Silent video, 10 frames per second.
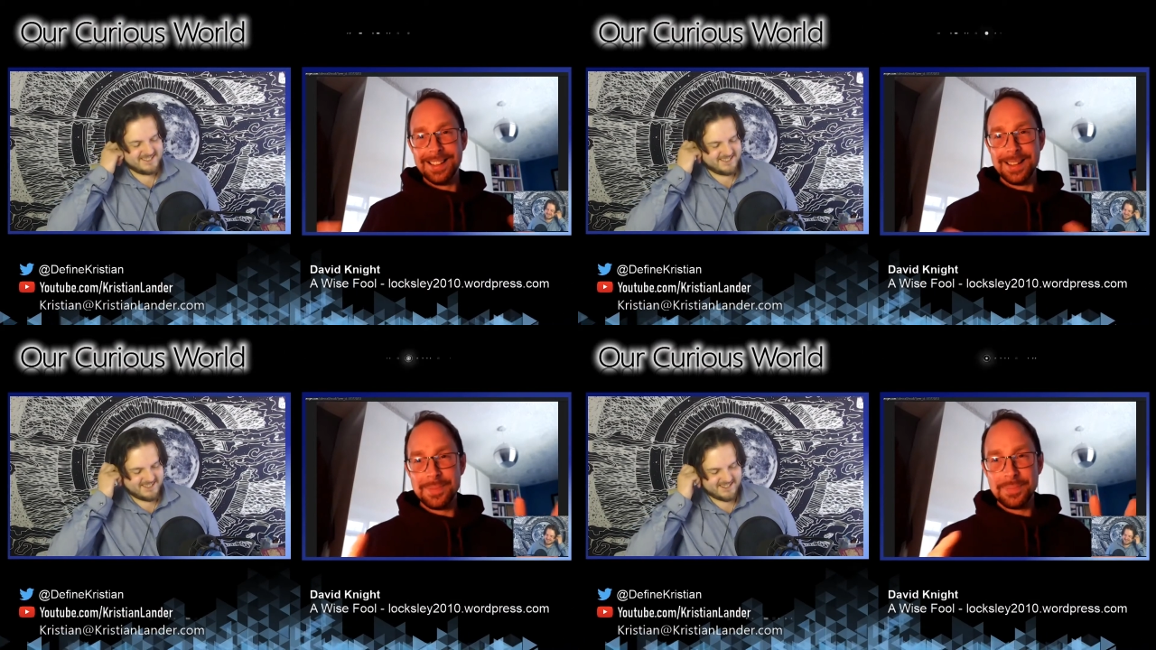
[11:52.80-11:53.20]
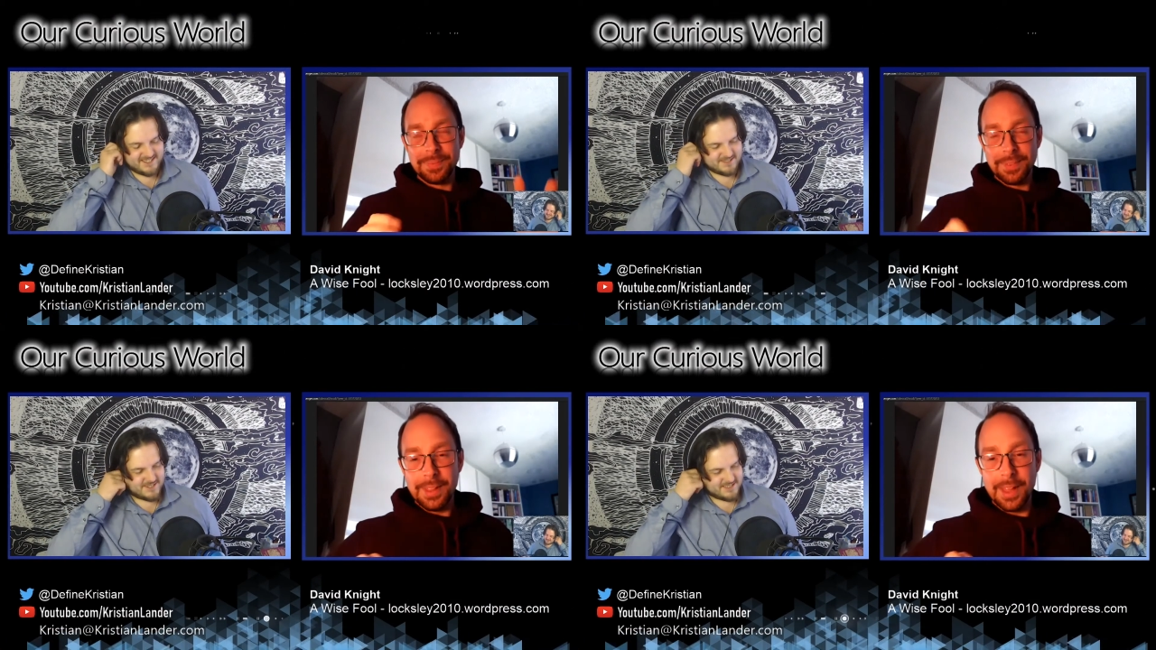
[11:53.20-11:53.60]
Speaker 1: Oh
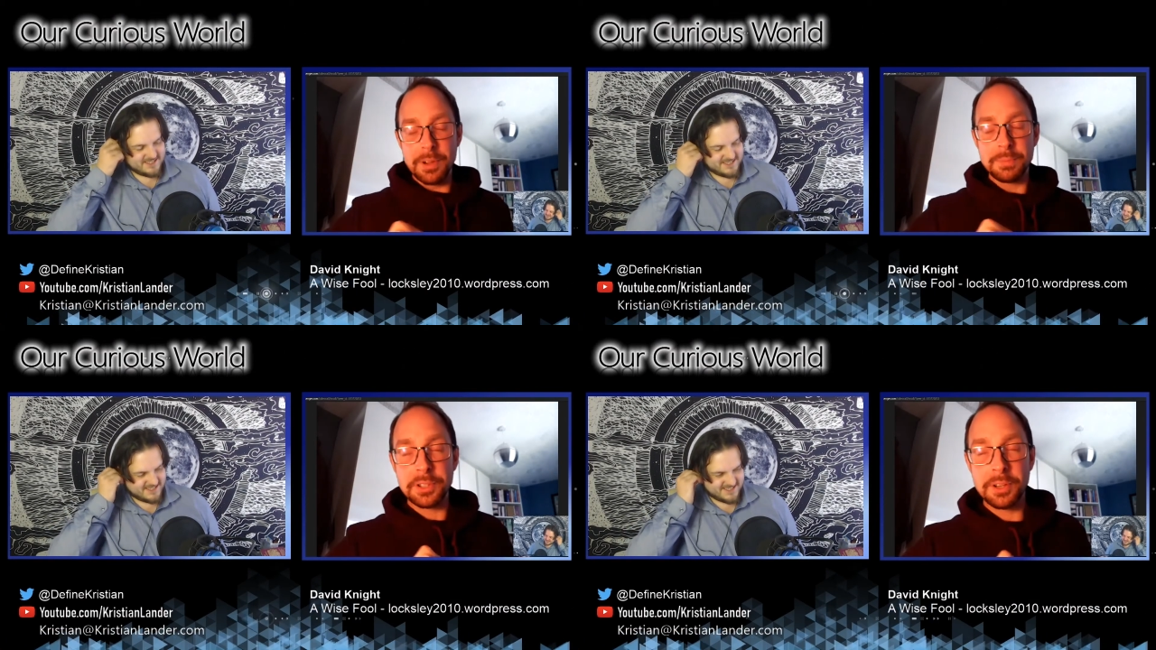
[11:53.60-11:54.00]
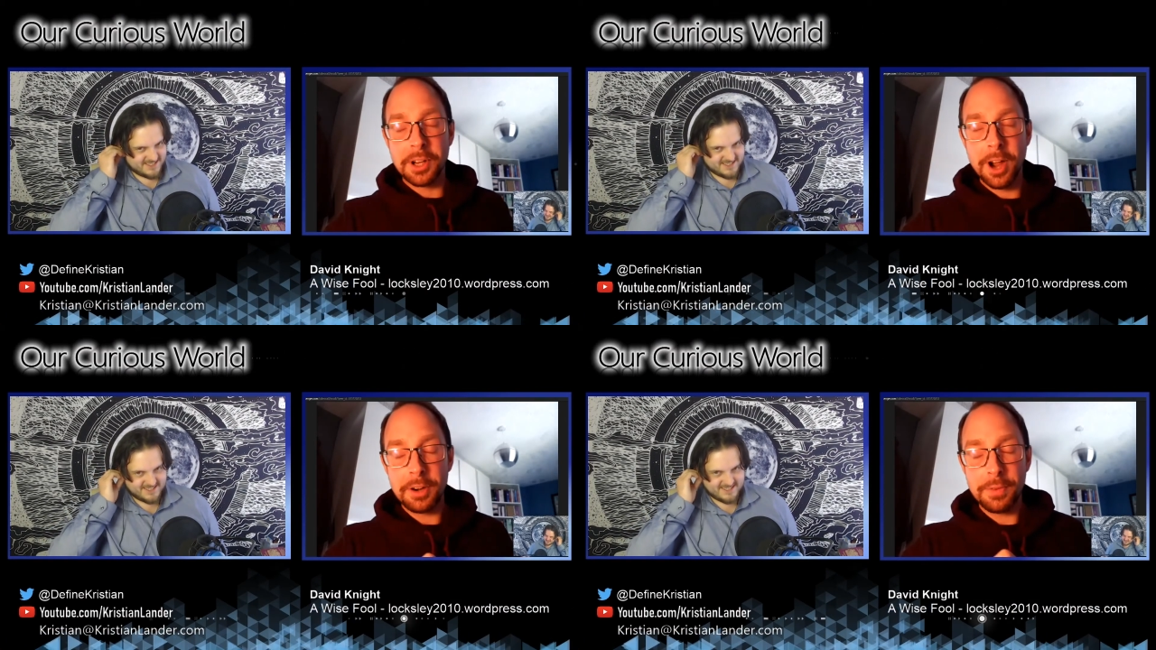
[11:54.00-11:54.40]
man, that must be some
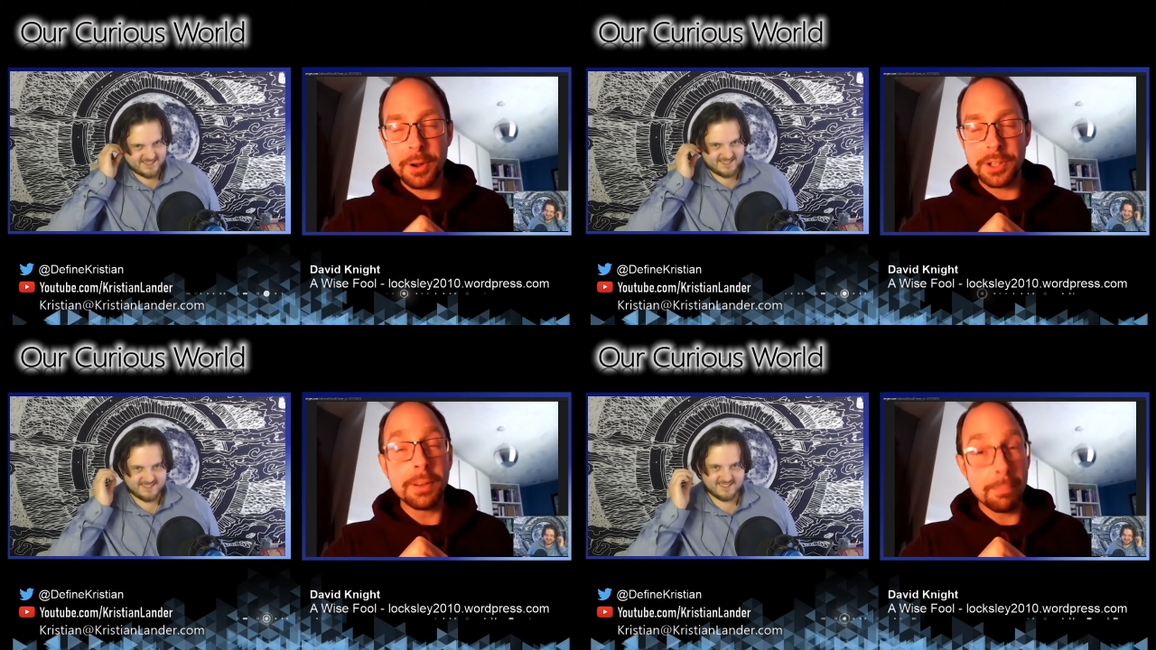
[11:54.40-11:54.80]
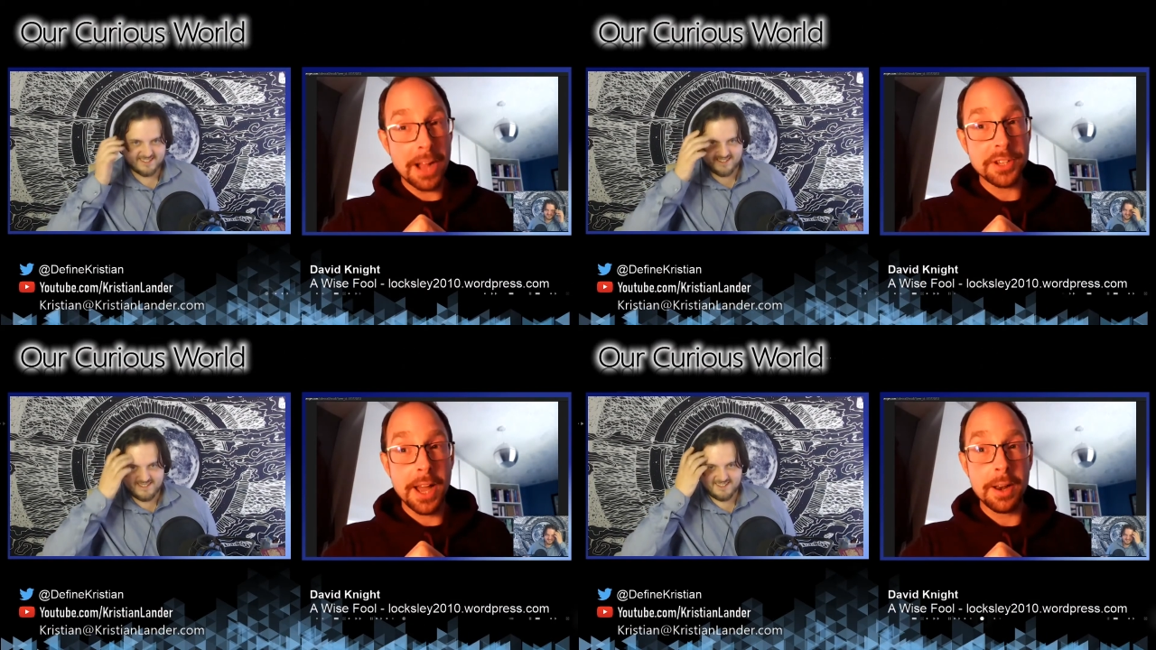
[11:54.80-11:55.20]
cockroach. Bite
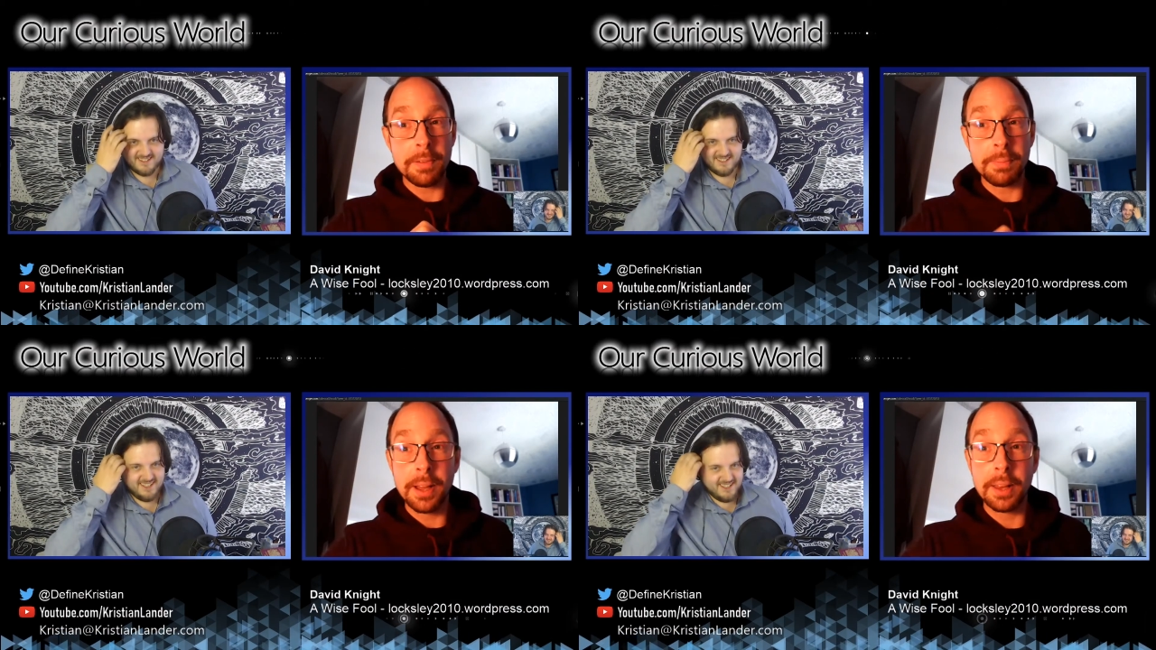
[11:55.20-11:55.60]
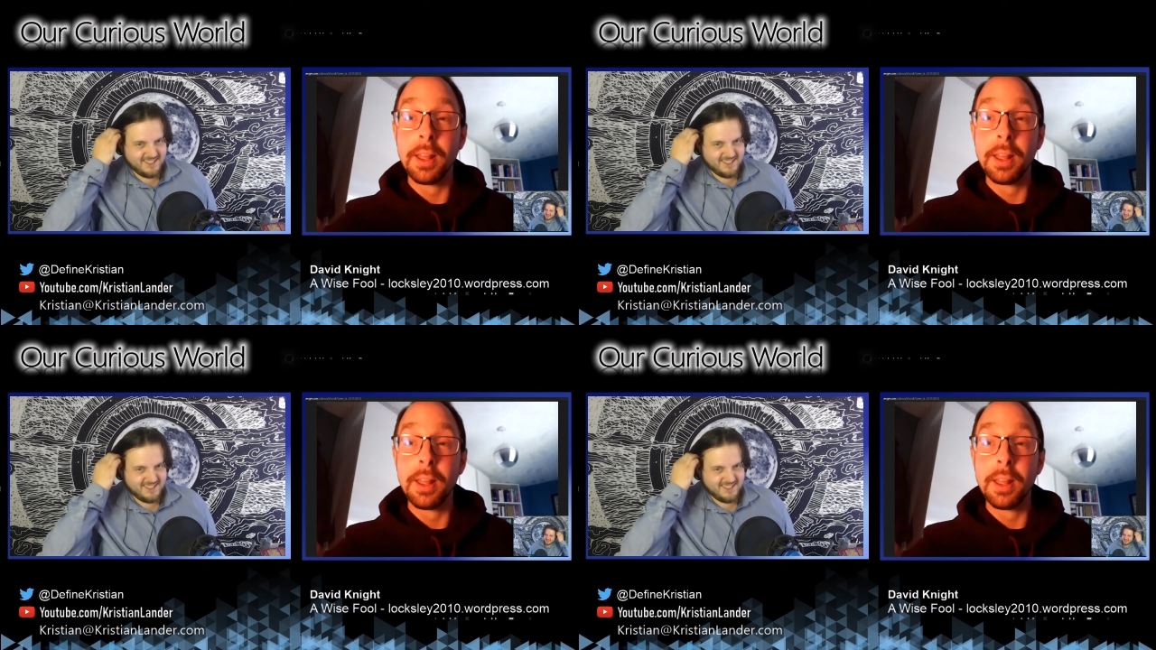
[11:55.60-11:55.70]
your head off, man.